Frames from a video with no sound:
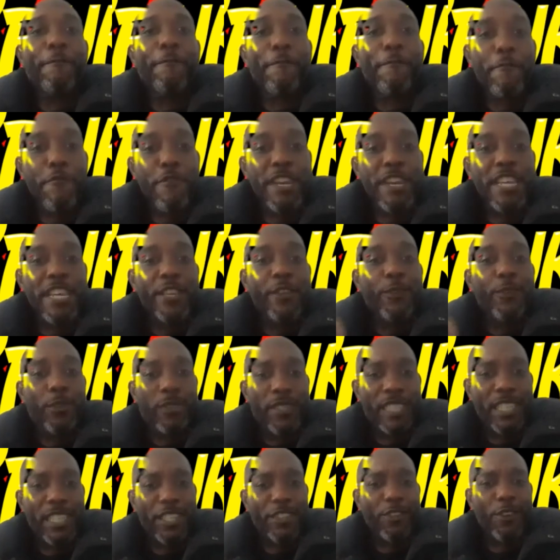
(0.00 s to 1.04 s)
free
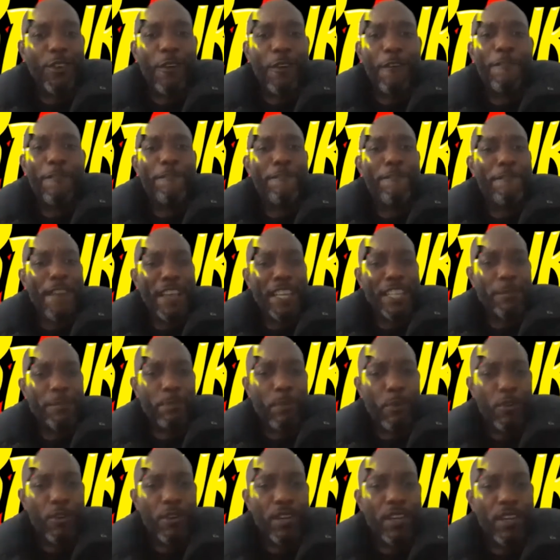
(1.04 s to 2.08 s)
usage of
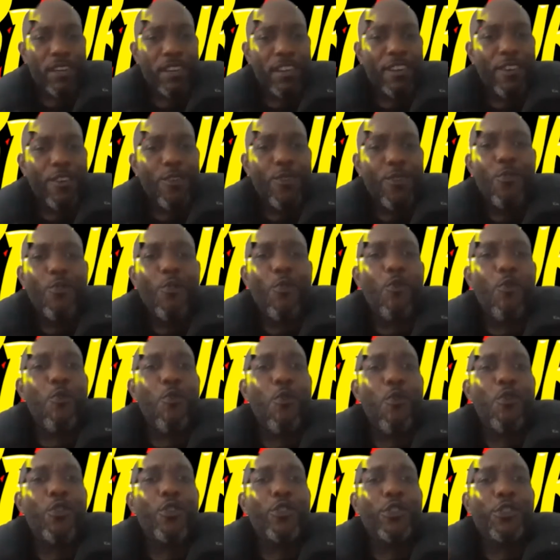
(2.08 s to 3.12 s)
Facebook
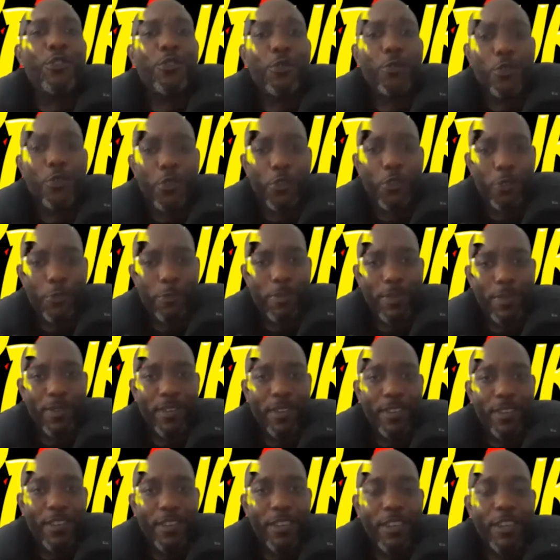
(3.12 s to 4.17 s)
or YouTube.
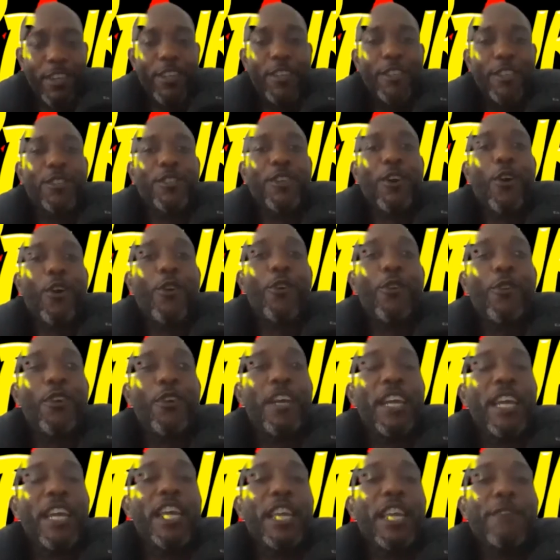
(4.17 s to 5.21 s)
So
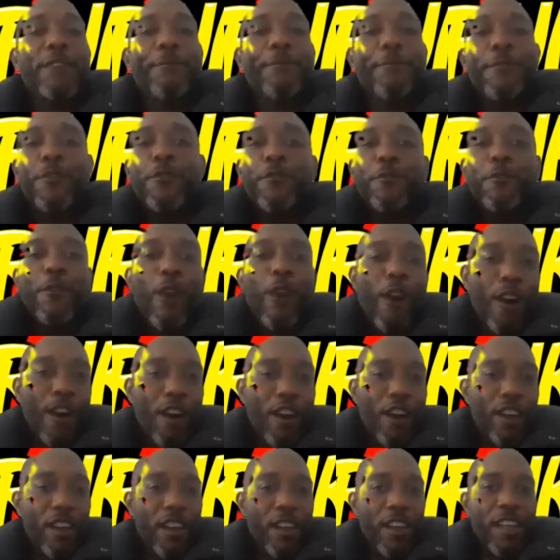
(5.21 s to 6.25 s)
if you've got
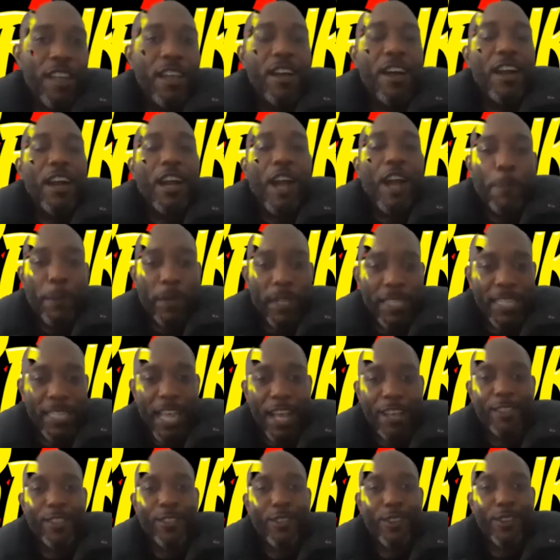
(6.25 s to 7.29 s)
a couple of
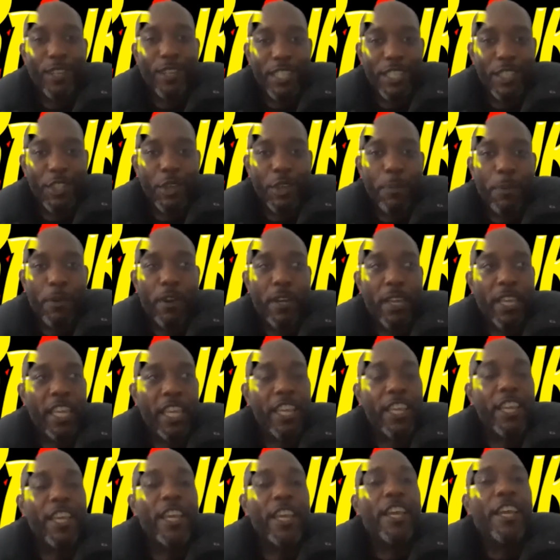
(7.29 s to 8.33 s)
thousand dollars in your
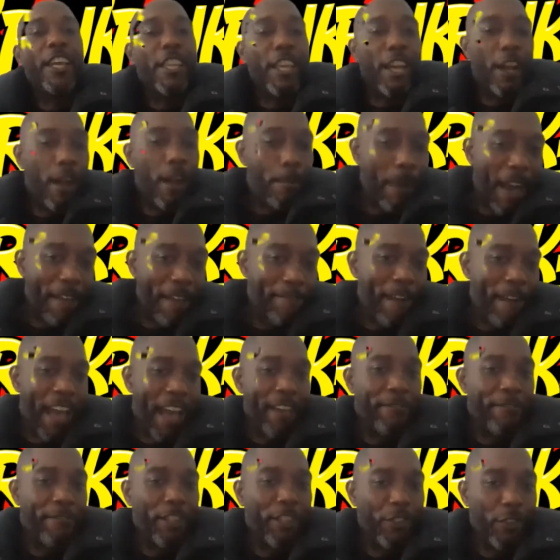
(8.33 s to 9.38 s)
pocket, you're gonna buy
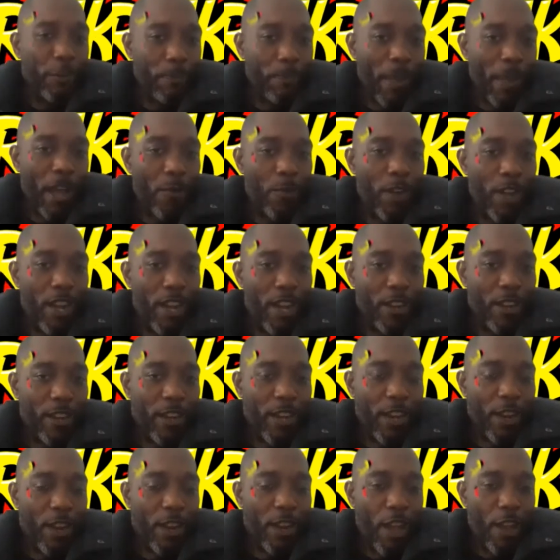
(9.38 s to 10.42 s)
500 pound worth
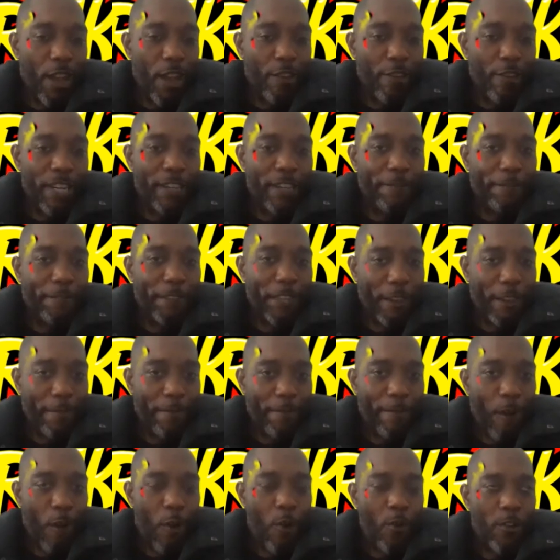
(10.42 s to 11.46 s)
of credit for your
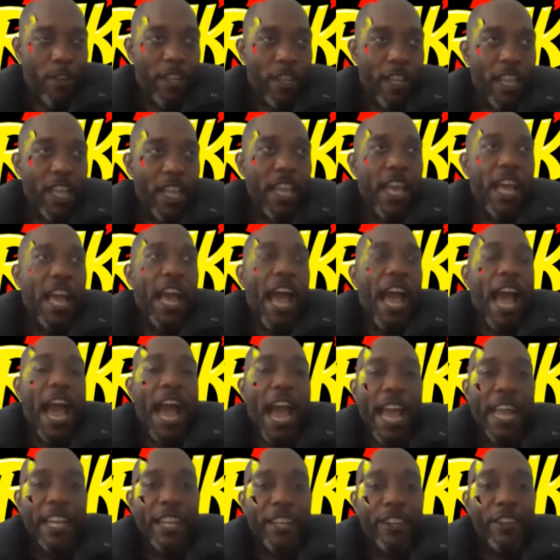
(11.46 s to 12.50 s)
phone
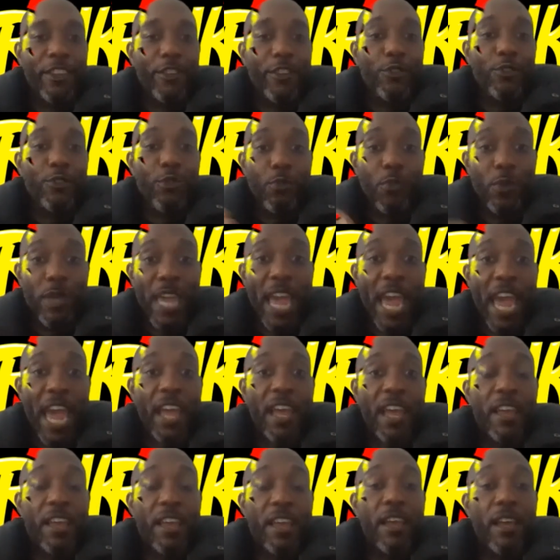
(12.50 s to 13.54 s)
and you get
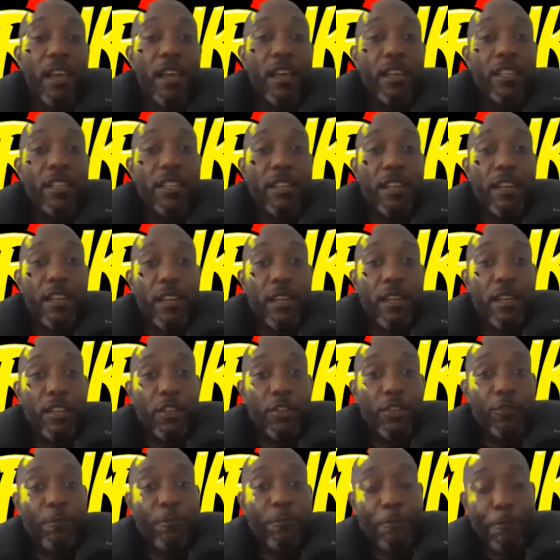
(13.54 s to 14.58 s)

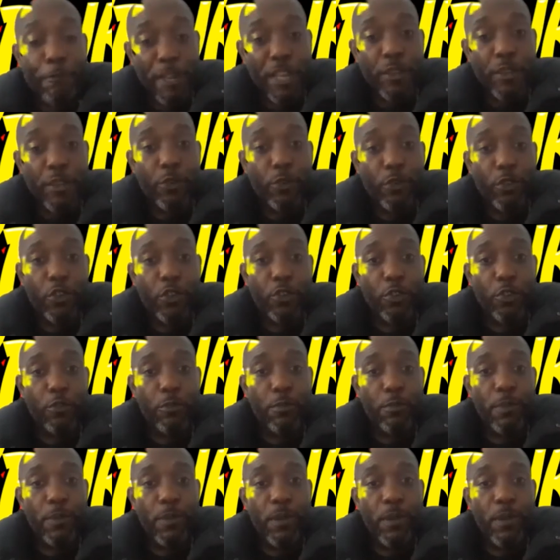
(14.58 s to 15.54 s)
free YouTube,